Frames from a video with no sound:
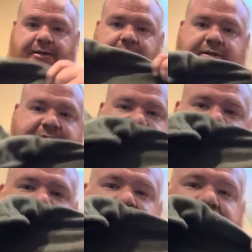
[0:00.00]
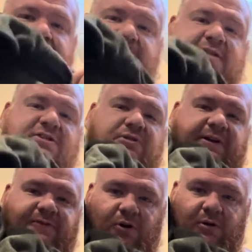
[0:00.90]
just a
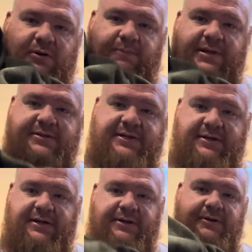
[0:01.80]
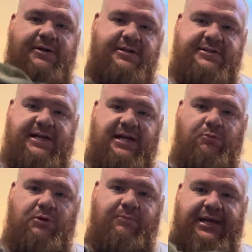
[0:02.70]
straightforward military style
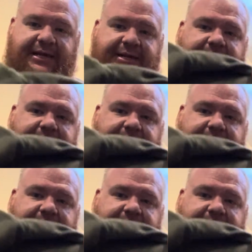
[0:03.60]
wool blanket.